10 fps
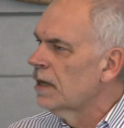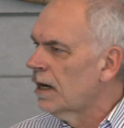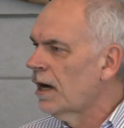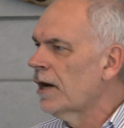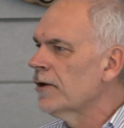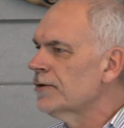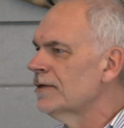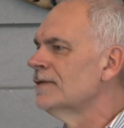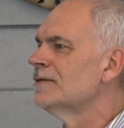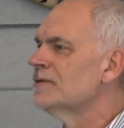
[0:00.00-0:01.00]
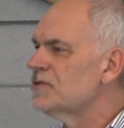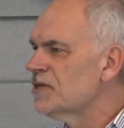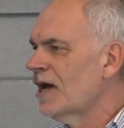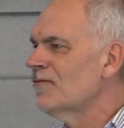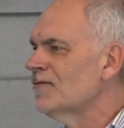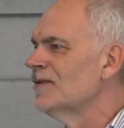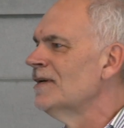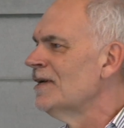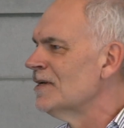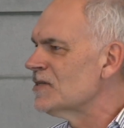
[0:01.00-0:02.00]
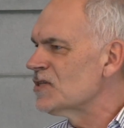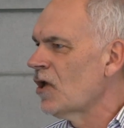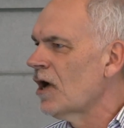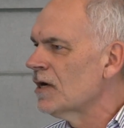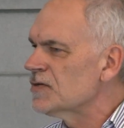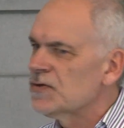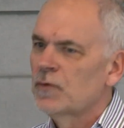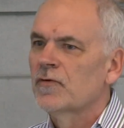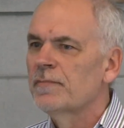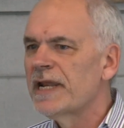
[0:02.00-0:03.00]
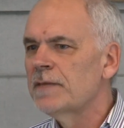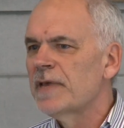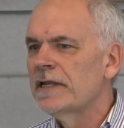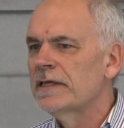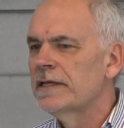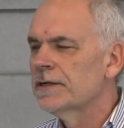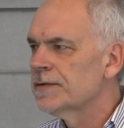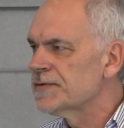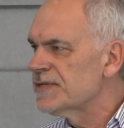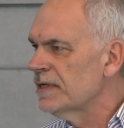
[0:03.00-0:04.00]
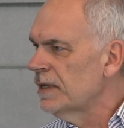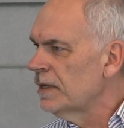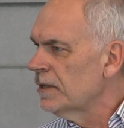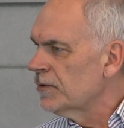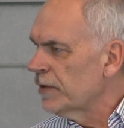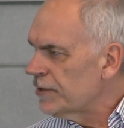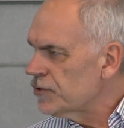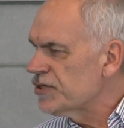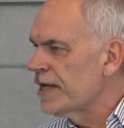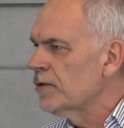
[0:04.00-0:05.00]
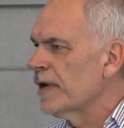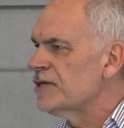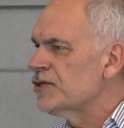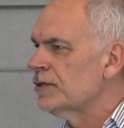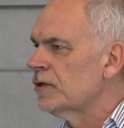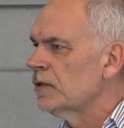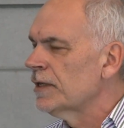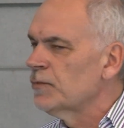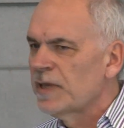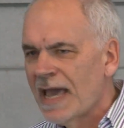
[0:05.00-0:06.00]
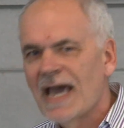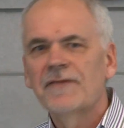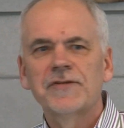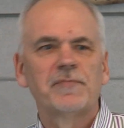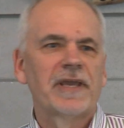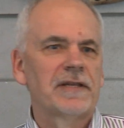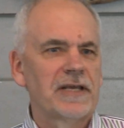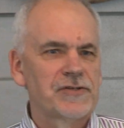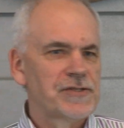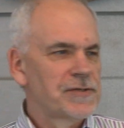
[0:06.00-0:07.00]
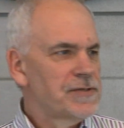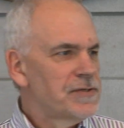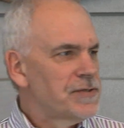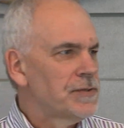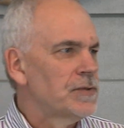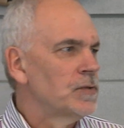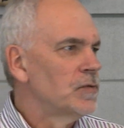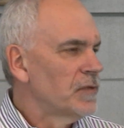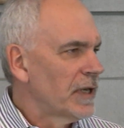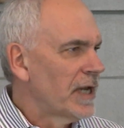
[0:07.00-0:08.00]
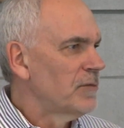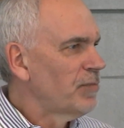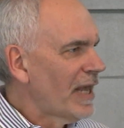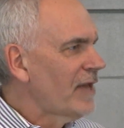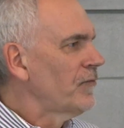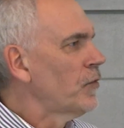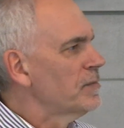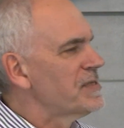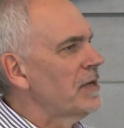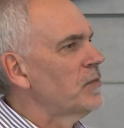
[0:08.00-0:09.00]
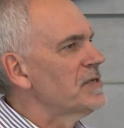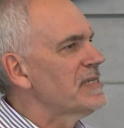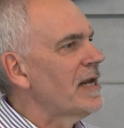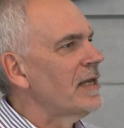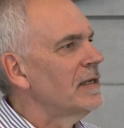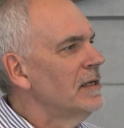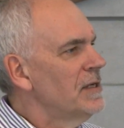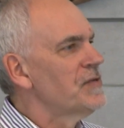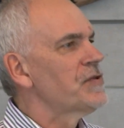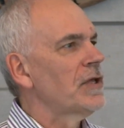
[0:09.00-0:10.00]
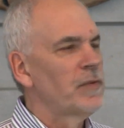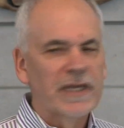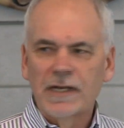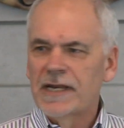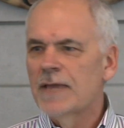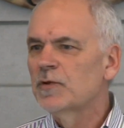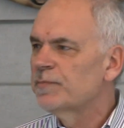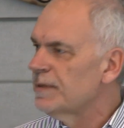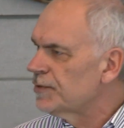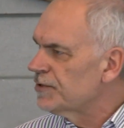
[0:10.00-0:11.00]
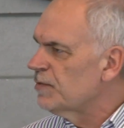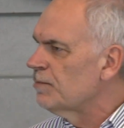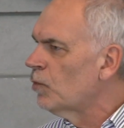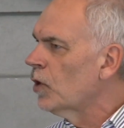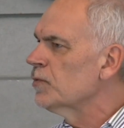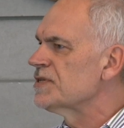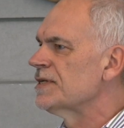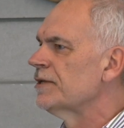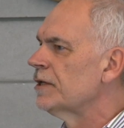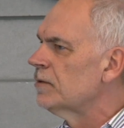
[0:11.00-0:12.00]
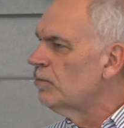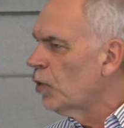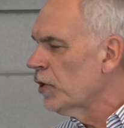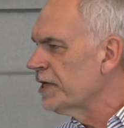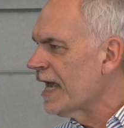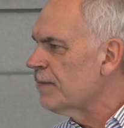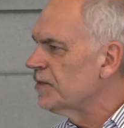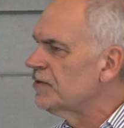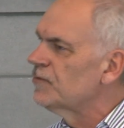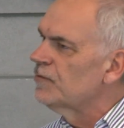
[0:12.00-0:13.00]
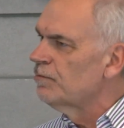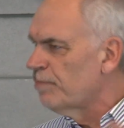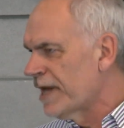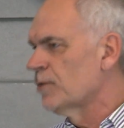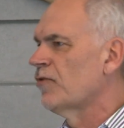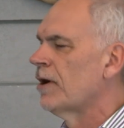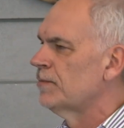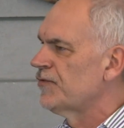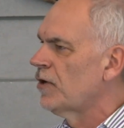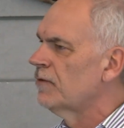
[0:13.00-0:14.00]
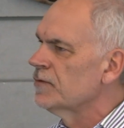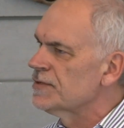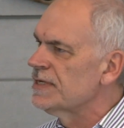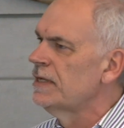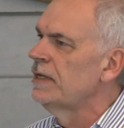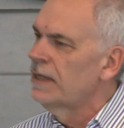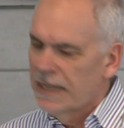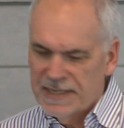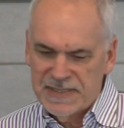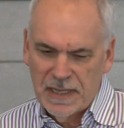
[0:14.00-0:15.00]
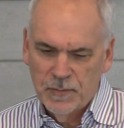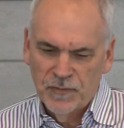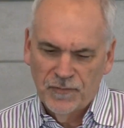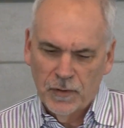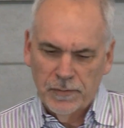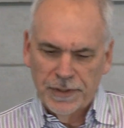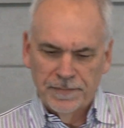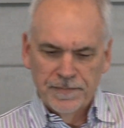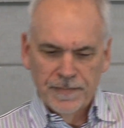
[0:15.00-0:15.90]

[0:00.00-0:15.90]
hard, tough slogs over many, many years. They're intergenerational, and we have to pay attention to the kind of platforms that we're setting so that we can enable people to be more resilient, more adaptive, better problem solvers as they move forward.